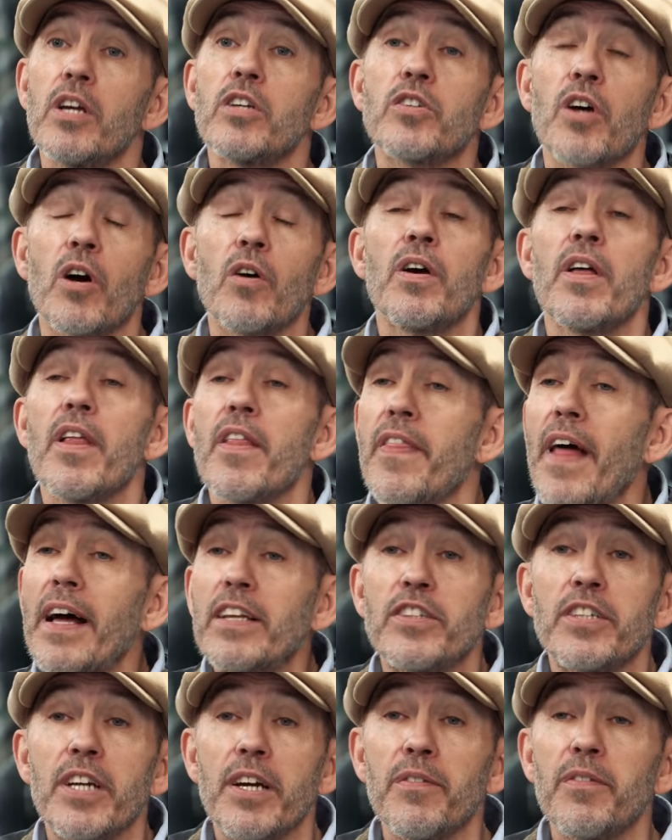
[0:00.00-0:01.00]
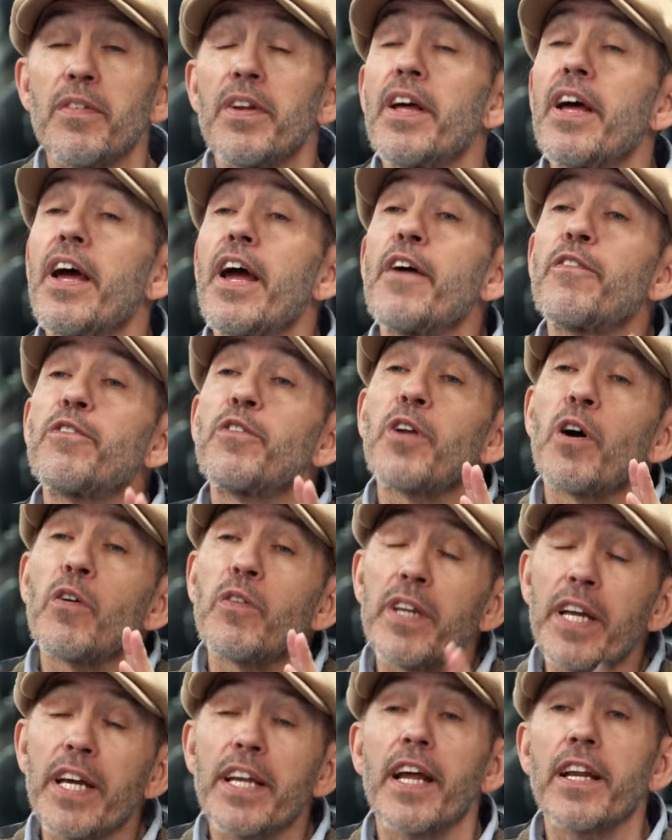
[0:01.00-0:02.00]
So that's it. If you
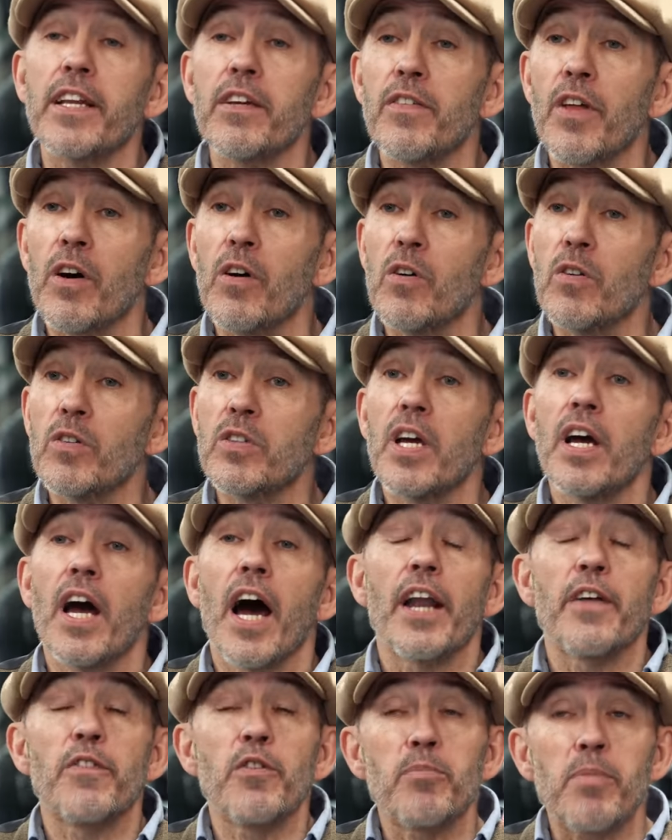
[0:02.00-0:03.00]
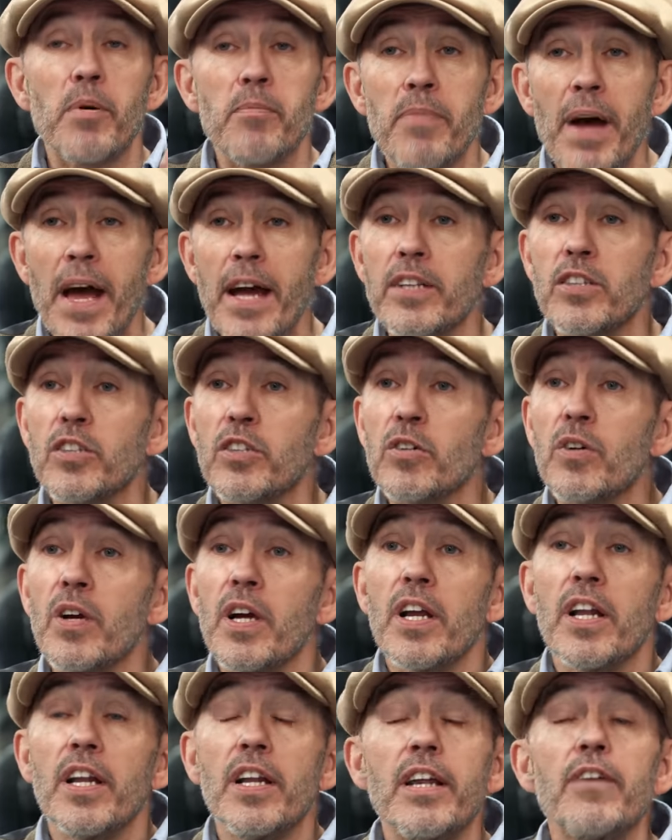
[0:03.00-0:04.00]
don't need any of those, and if you're prepared to
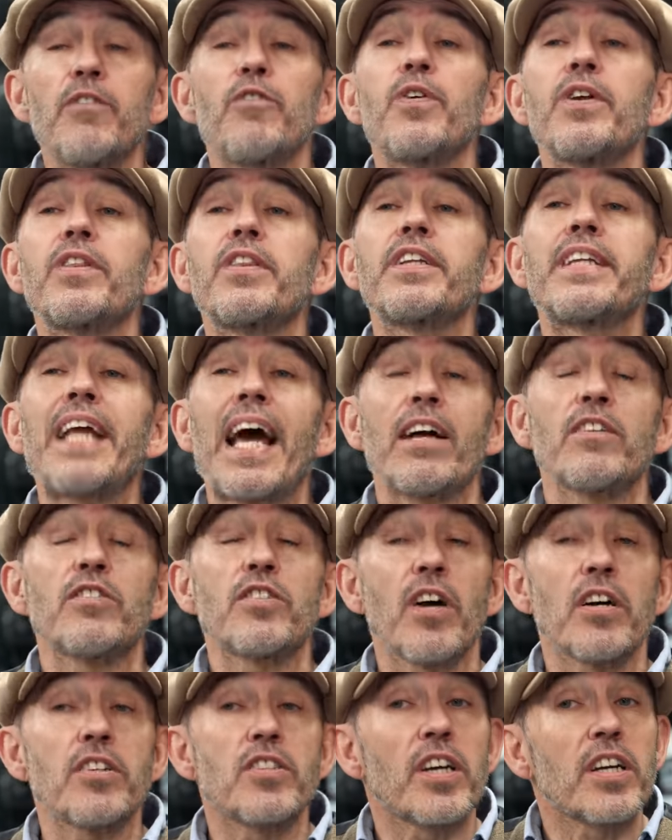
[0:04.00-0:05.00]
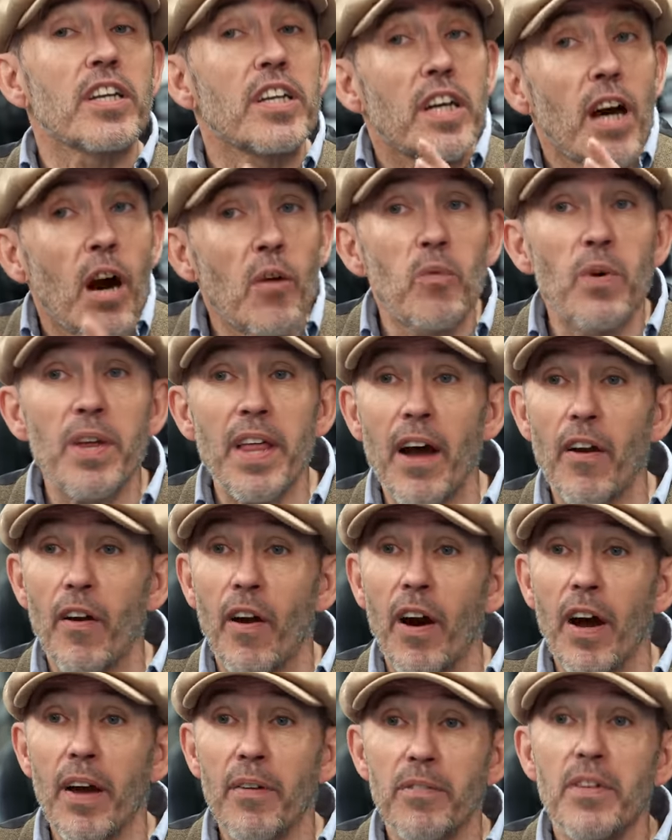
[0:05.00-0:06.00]
live with the downsides that come with
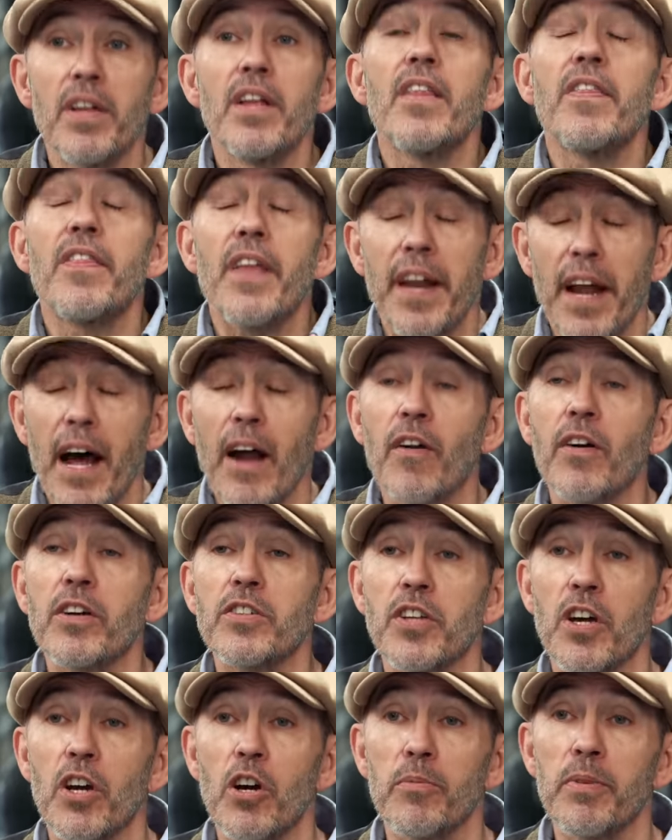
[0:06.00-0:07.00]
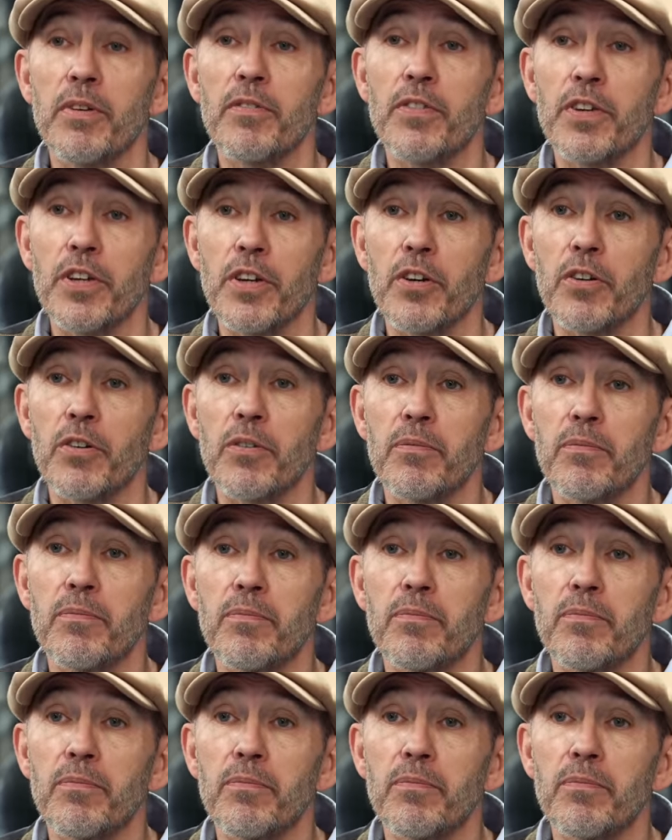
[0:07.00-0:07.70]
Arai, then Arai's the helmet for you.